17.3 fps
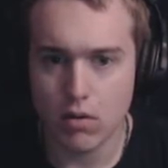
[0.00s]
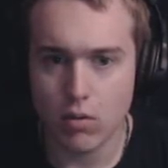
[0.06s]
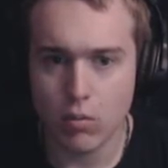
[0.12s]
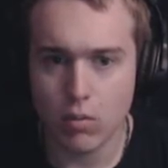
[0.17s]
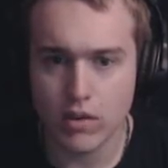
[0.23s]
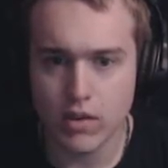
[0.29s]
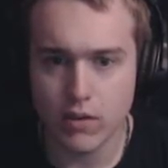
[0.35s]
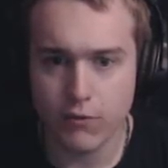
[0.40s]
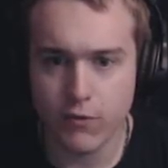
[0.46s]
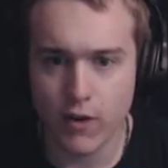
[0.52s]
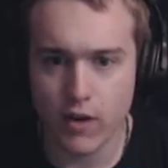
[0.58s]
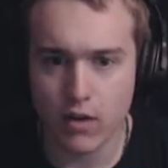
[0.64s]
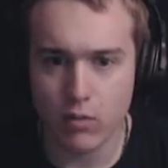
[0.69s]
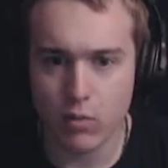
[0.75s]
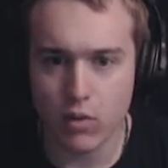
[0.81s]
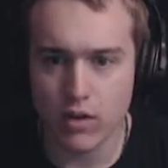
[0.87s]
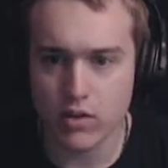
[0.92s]
What the
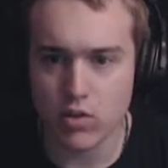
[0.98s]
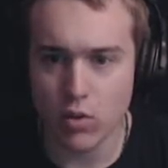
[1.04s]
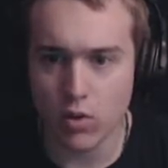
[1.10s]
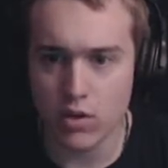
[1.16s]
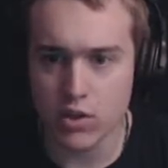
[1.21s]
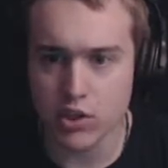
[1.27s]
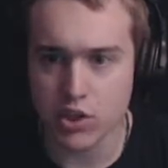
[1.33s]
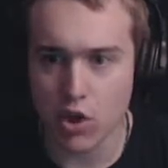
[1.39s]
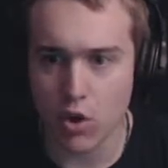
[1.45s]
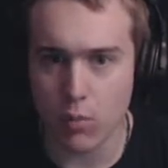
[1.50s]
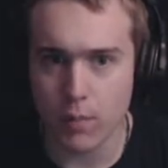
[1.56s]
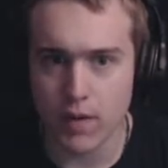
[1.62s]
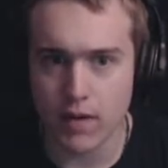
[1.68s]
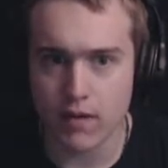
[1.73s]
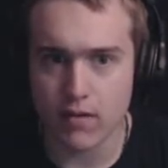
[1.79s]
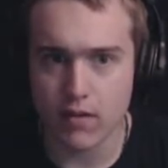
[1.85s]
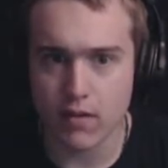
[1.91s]
fuck? What door just
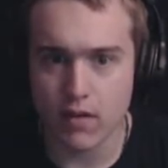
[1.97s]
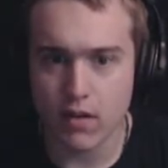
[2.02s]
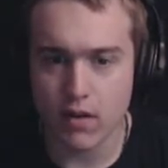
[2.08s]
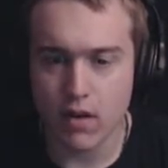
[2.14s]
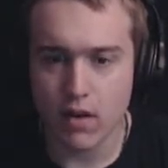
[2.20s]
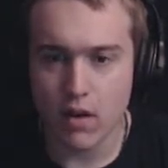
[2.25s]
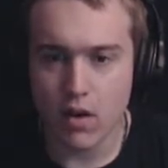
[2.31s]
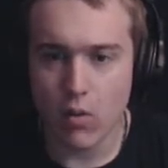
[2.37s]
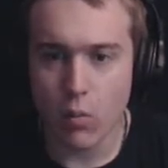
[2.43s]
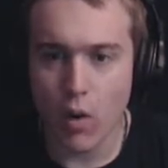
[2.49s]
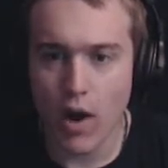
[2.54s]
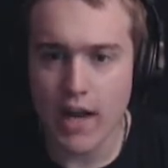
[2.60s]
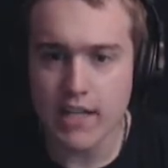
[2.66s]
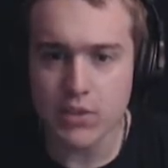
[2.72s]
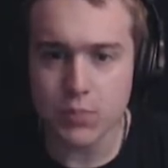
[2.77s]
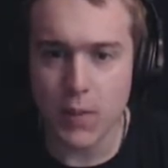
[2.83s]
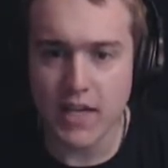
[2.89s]
opened? Why
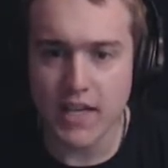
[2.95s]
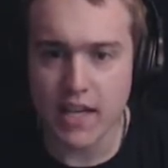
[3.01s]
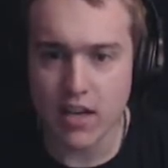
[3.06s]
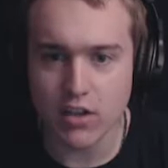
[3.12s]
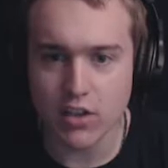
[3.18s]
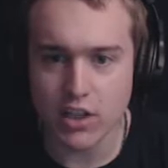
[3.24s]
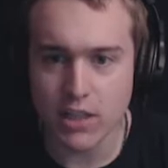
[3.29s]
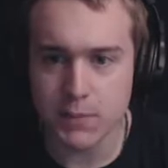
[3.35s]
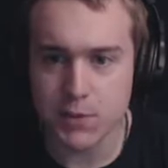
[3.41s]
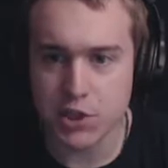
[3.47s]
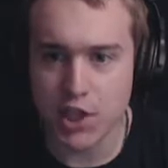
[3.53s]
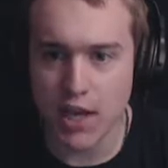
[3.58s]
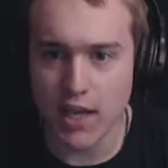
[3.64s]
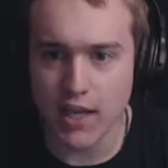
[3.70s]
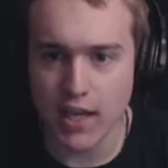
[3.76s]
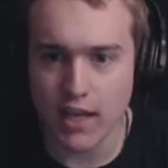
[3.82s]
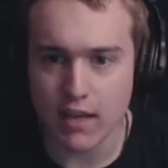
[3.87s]
does my character keep
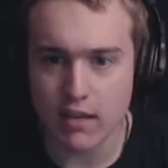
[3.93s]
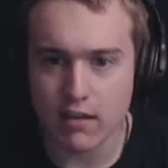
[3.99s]
shaking?